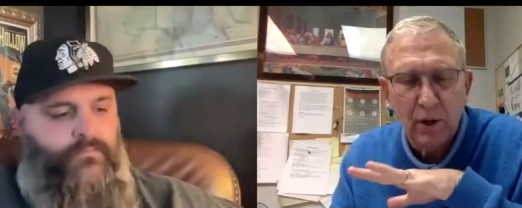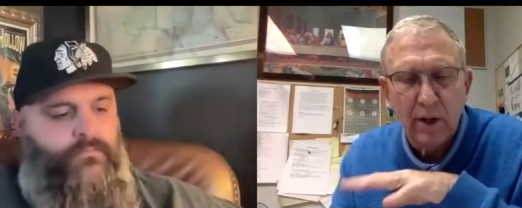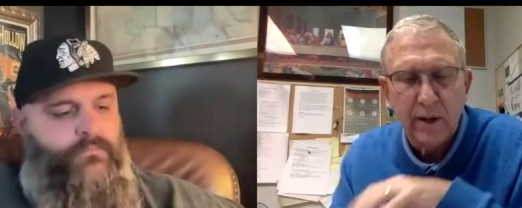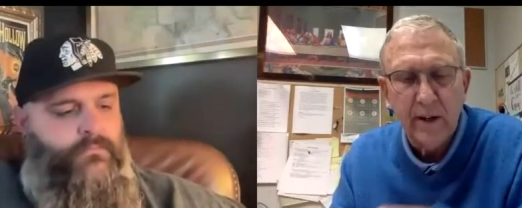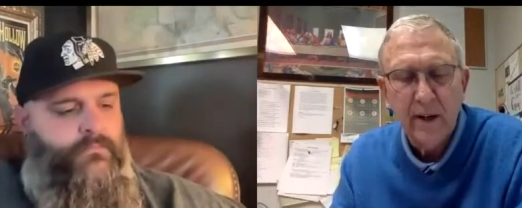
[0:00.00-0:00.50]

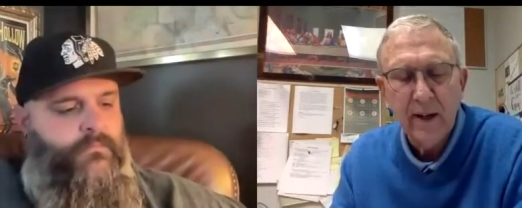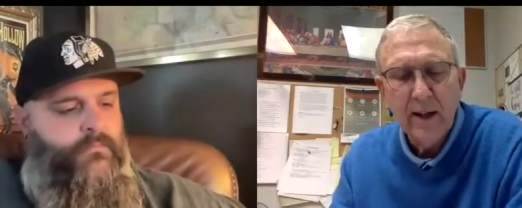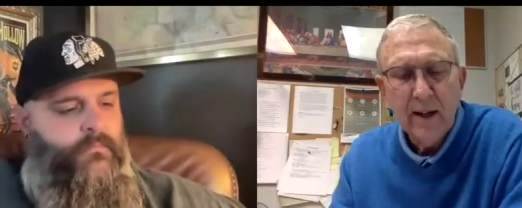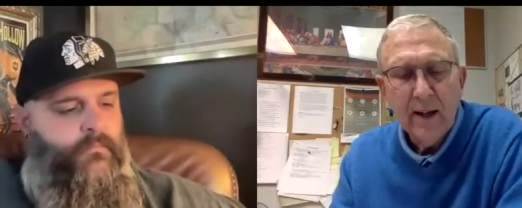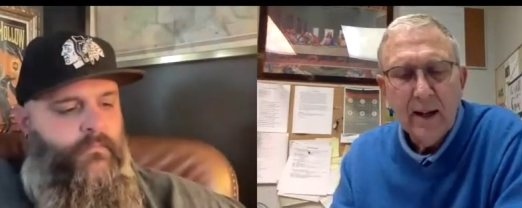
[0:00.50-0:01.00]
Speaker 1: good
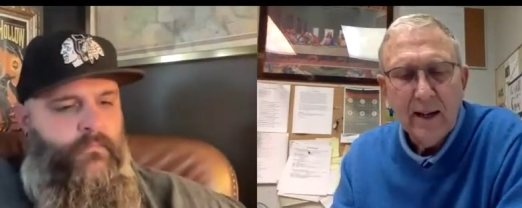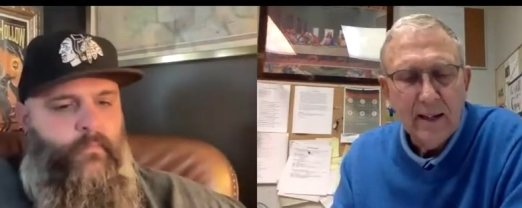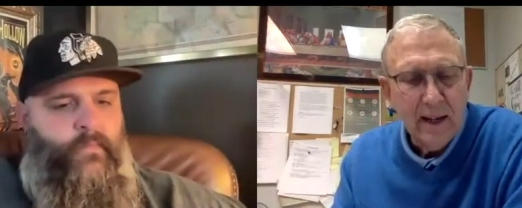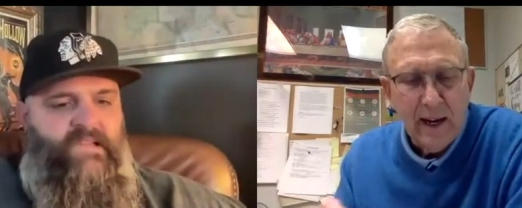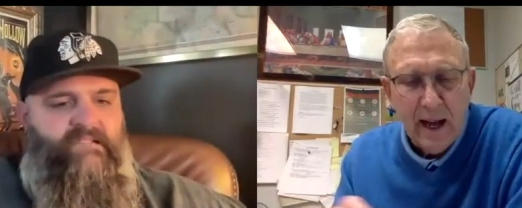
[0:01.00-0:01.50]

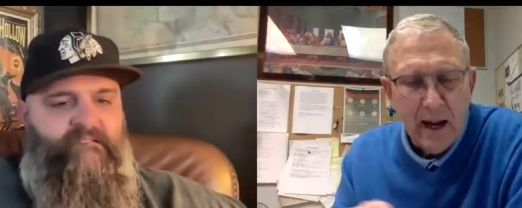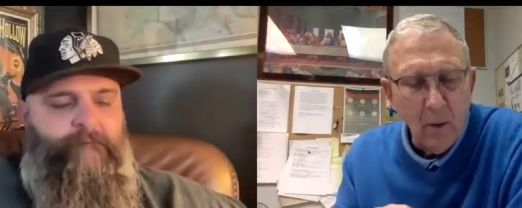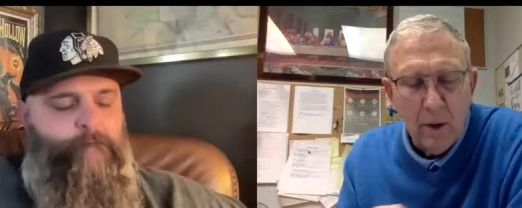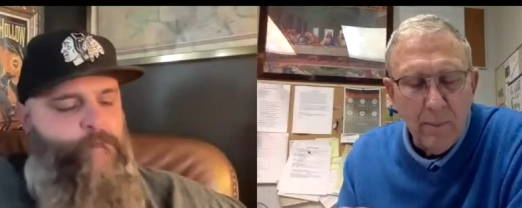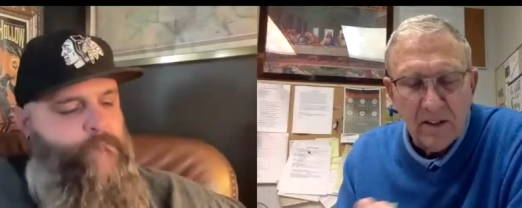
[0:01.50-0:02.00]
and and I
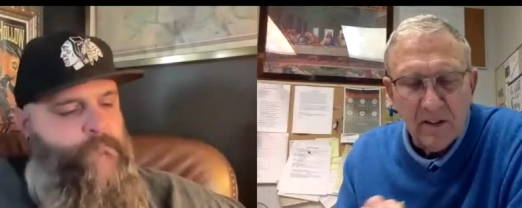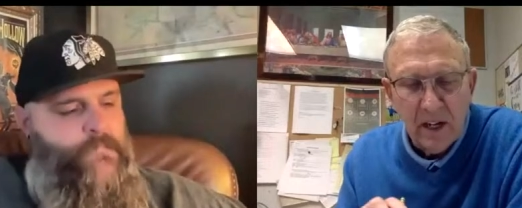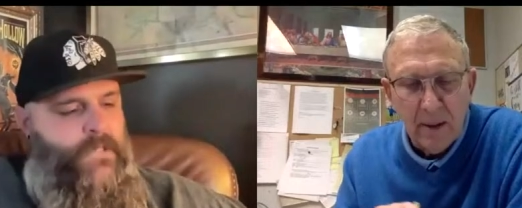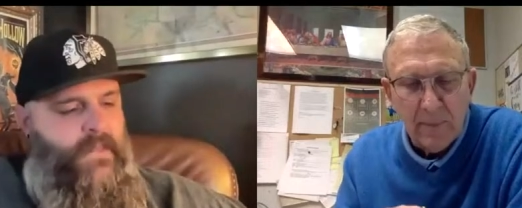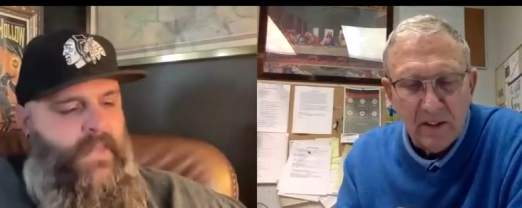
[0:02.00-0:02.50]
don't want to mess
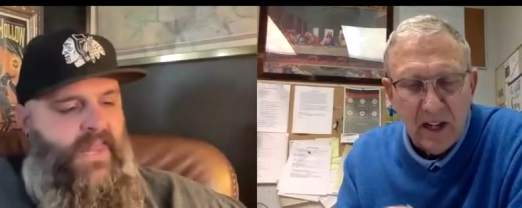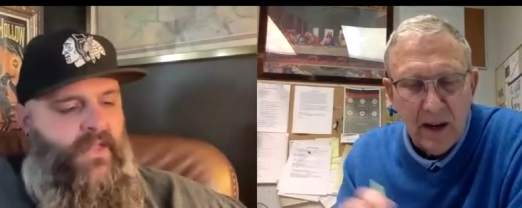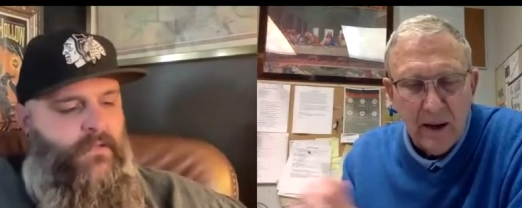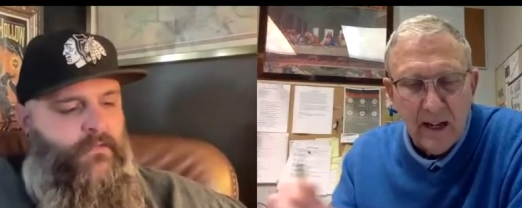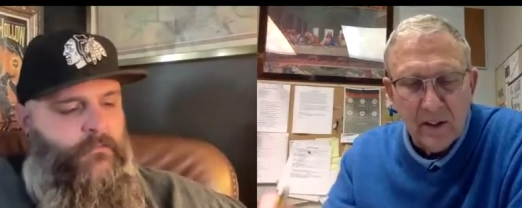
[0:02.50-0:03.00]
it up as
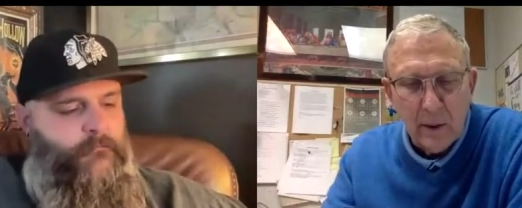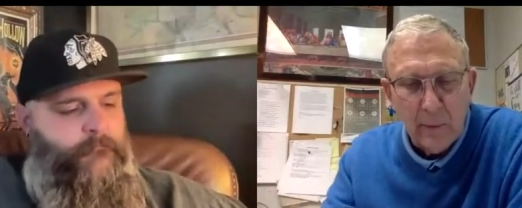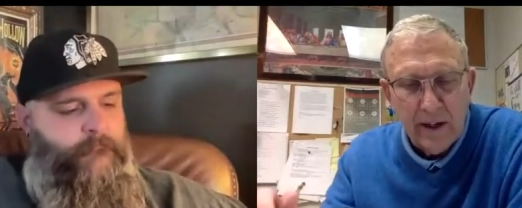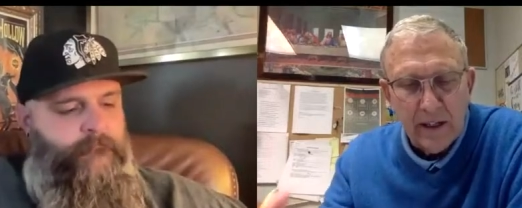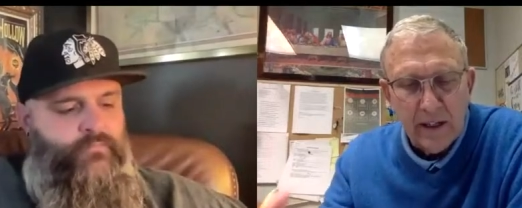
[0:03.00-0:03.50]
I as I
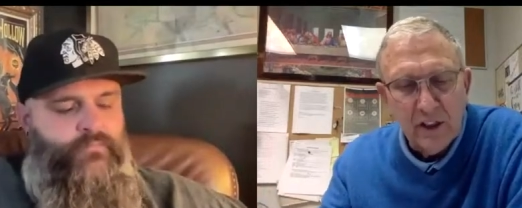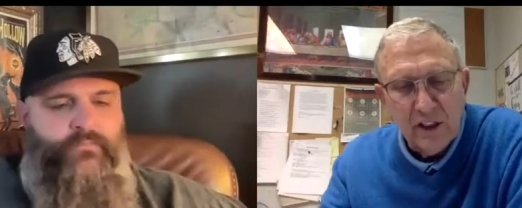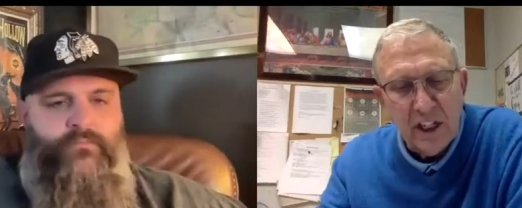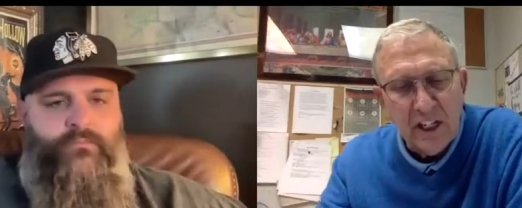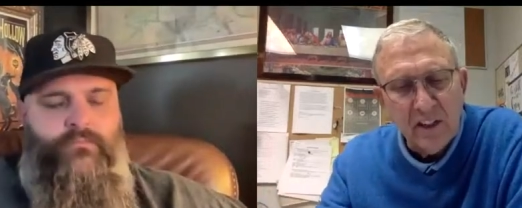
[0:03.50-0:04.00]
read it.
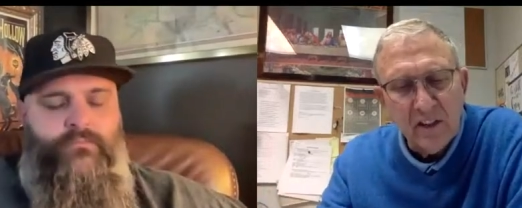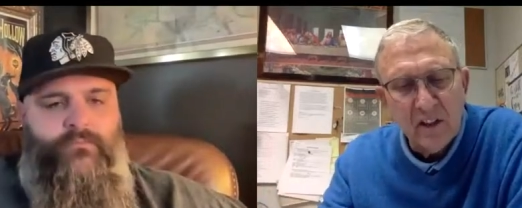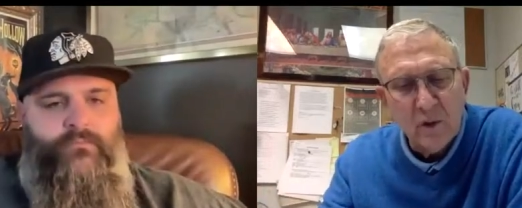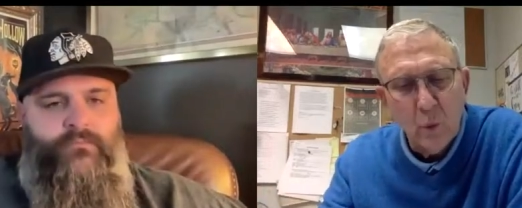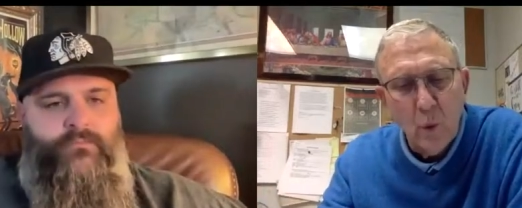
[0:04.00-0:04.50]

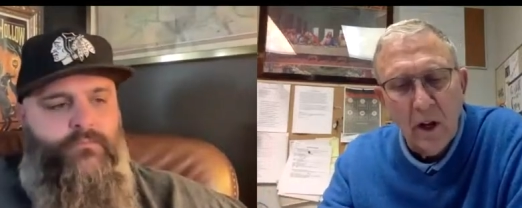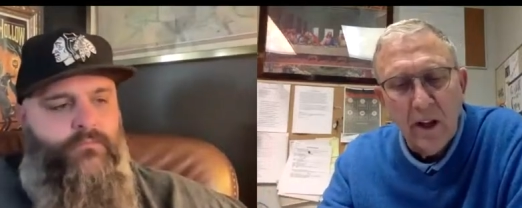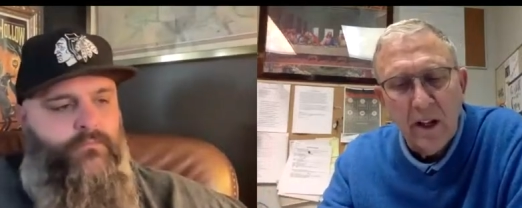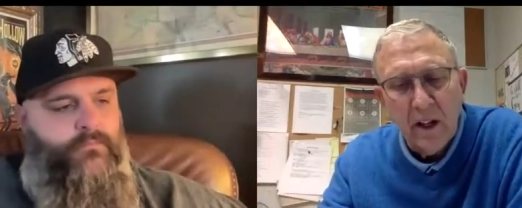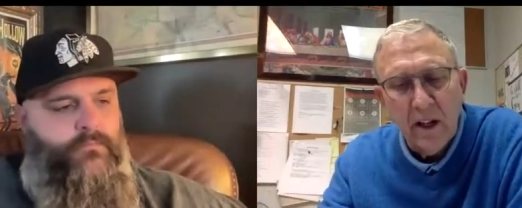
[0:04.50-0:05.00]
Jesus
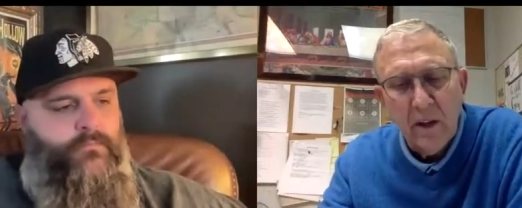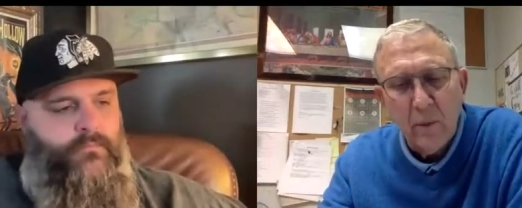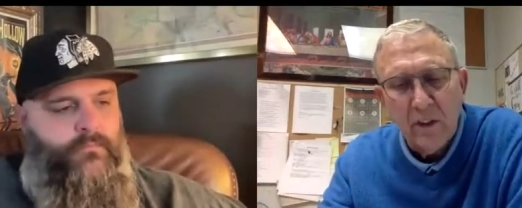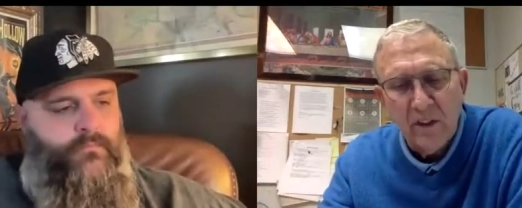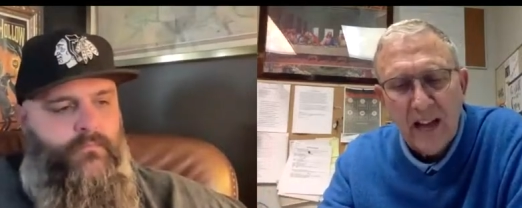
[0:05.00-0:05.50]
willingly
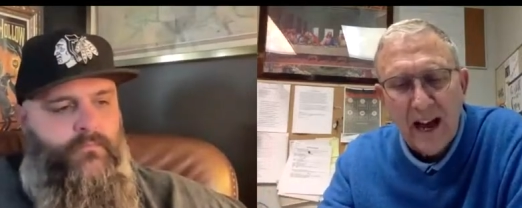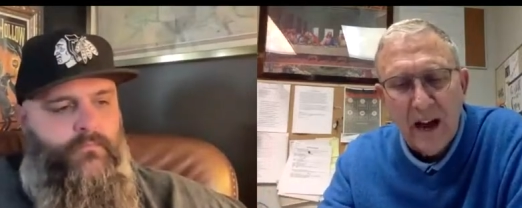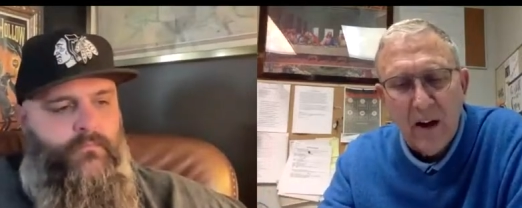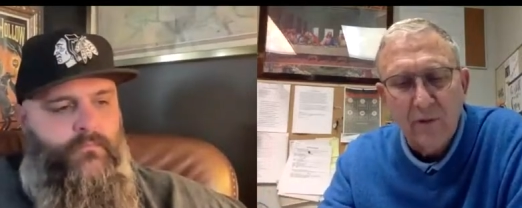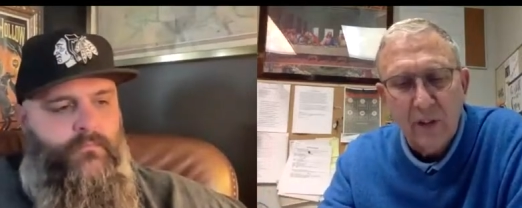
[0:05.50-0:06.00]

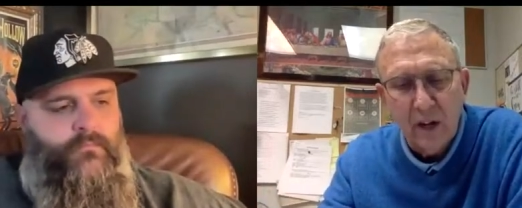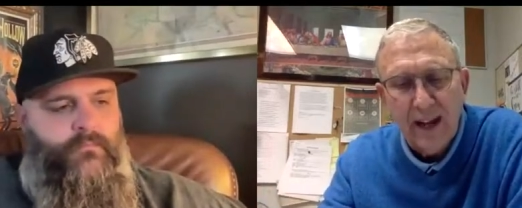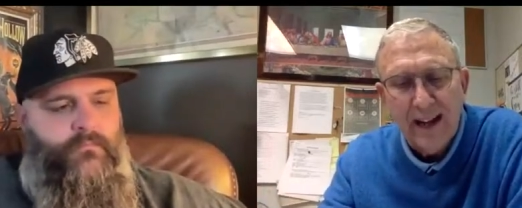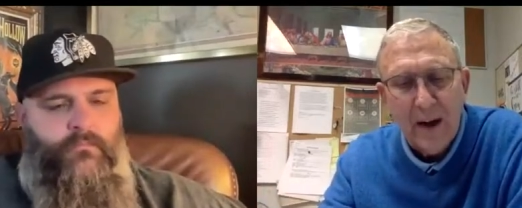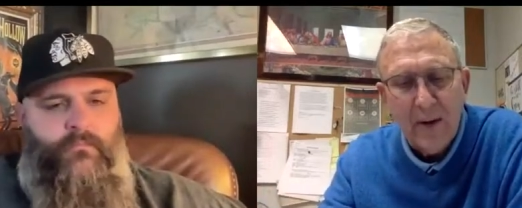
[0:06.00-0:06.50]
resolved to
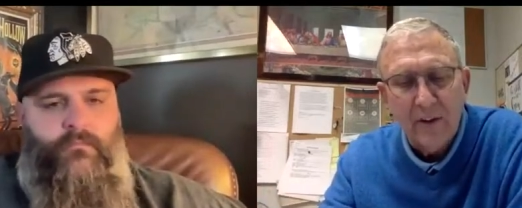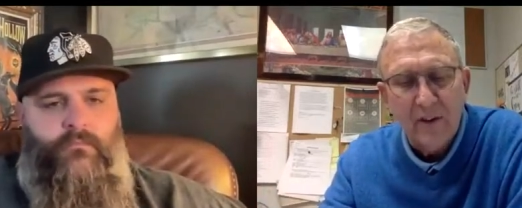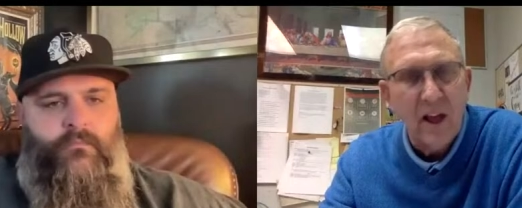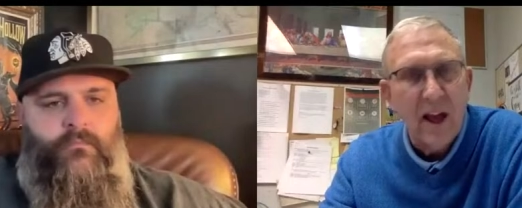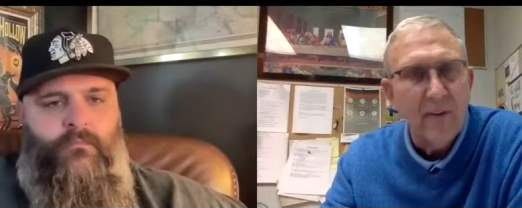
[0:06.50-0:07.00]
lay down
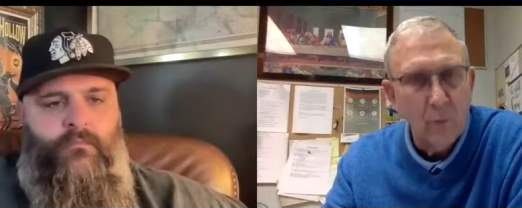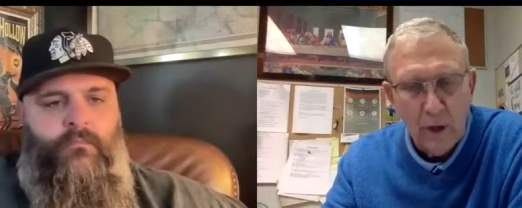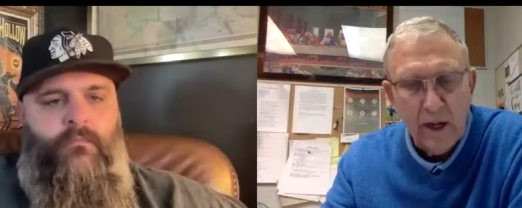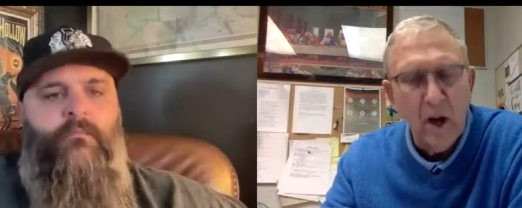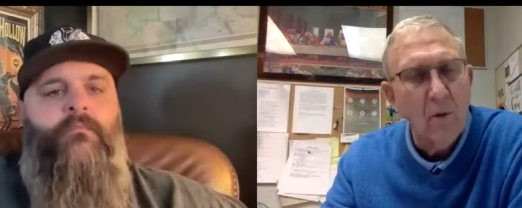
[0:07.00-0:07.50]
his life.
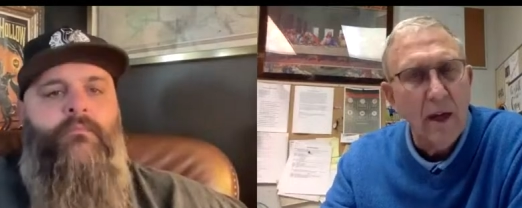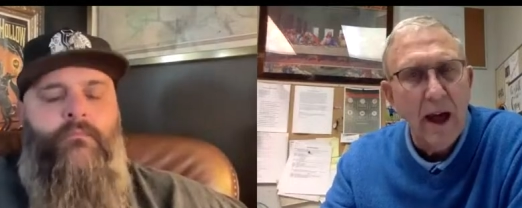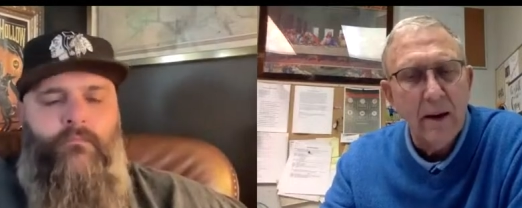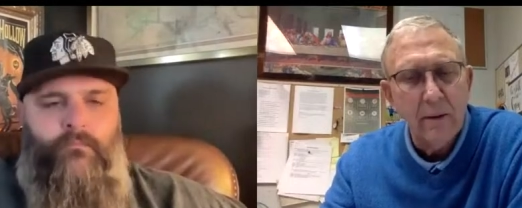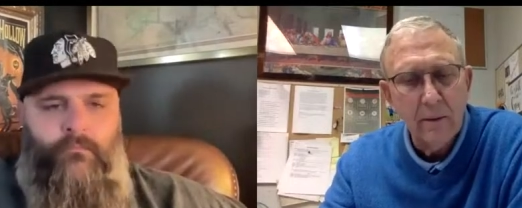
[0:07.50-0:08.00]
We know
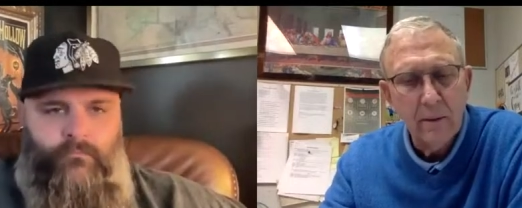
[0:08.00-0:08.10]
that.